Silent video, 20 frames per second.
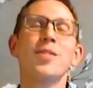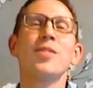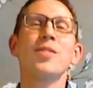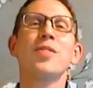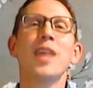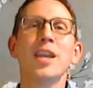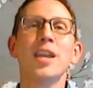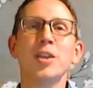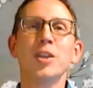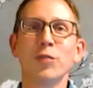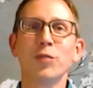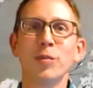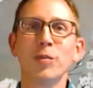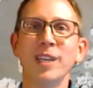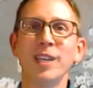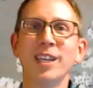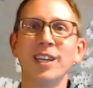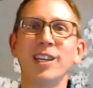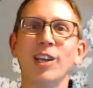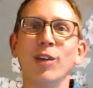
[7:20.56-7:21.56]
Thank you for
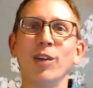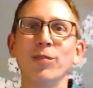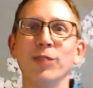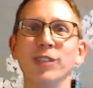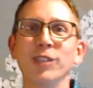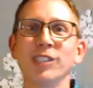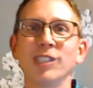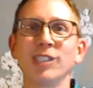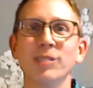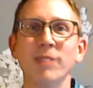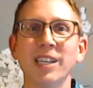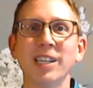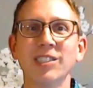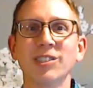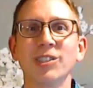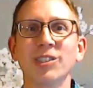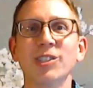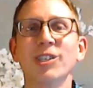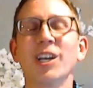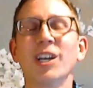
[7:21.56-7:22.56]
being careful this
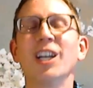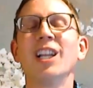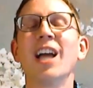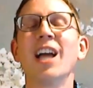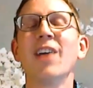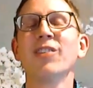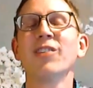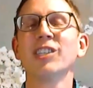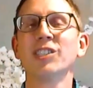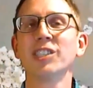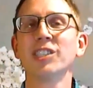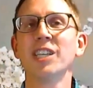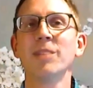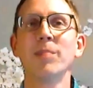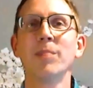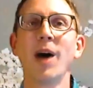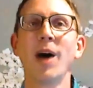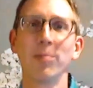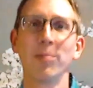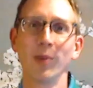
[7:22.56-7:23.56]
semester and allowing us to
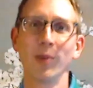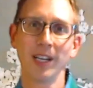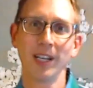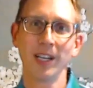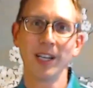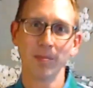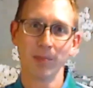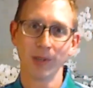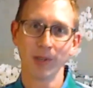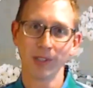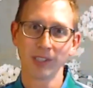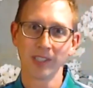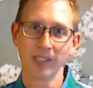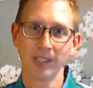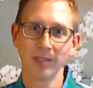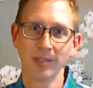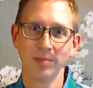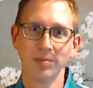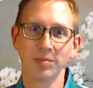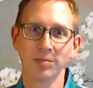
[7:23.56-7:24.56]
keep operating in
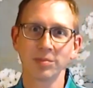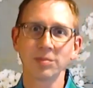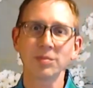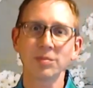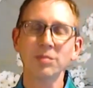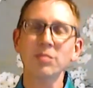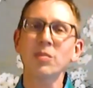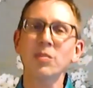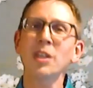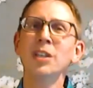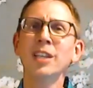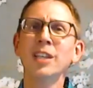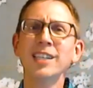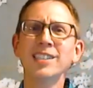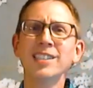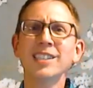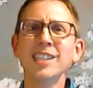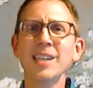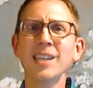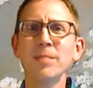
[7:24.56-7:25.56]
person.
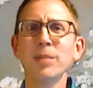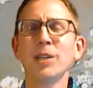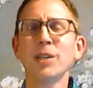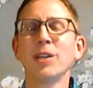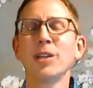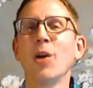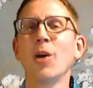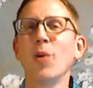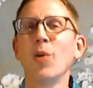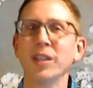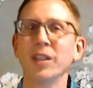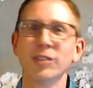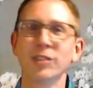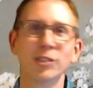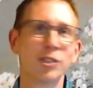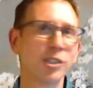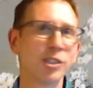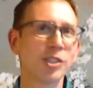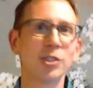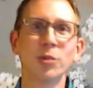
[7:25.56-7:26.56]
Let's keep it going.
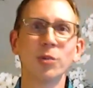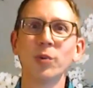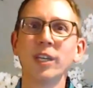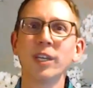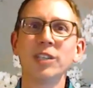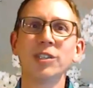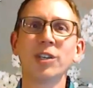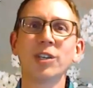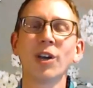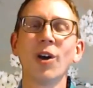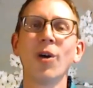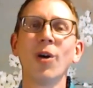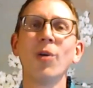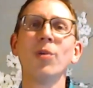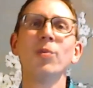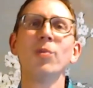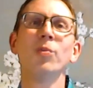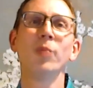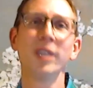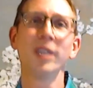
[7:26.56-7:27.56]
There's just a week to
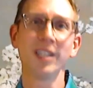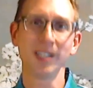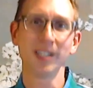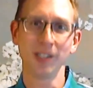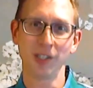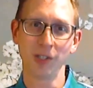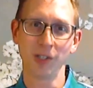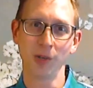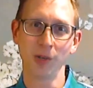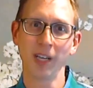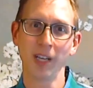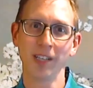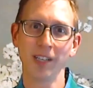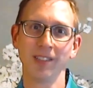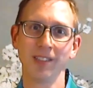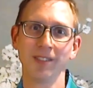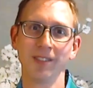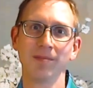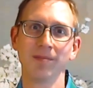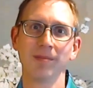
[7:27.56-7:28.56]
go. We can do it.
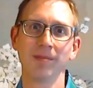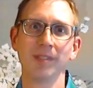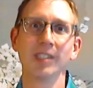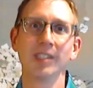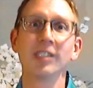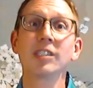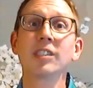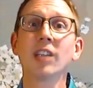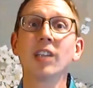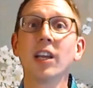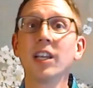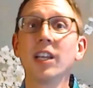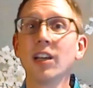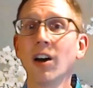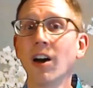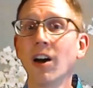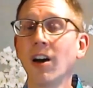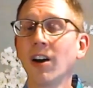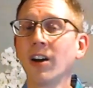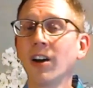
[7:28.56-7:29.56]
Study
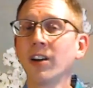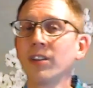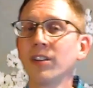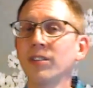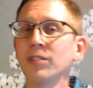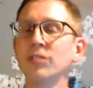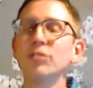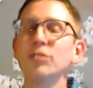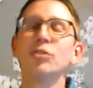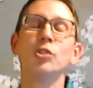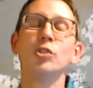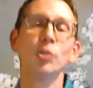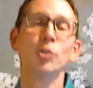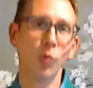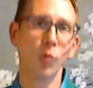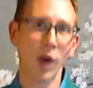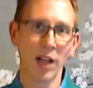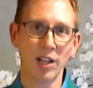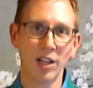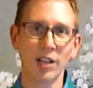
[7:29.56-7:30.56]
hard, do
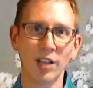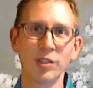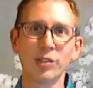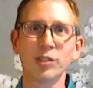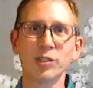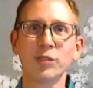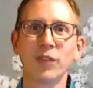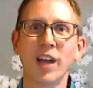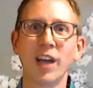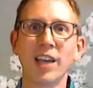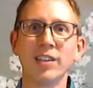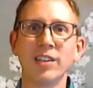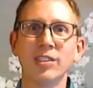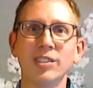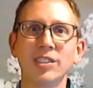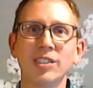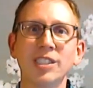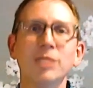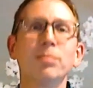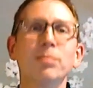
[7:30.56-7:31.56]
well on those
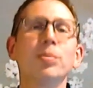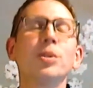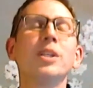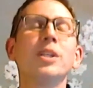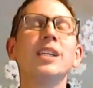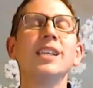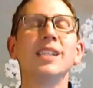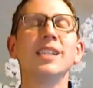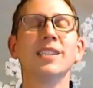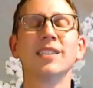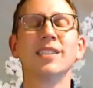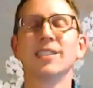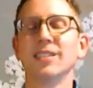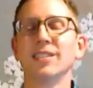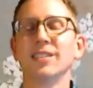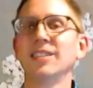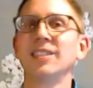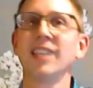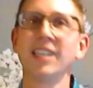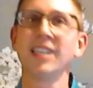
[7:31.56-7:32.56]
finals, and please
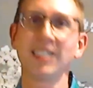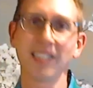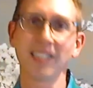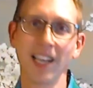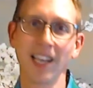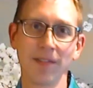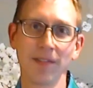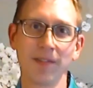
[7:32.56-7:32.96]
stay safe.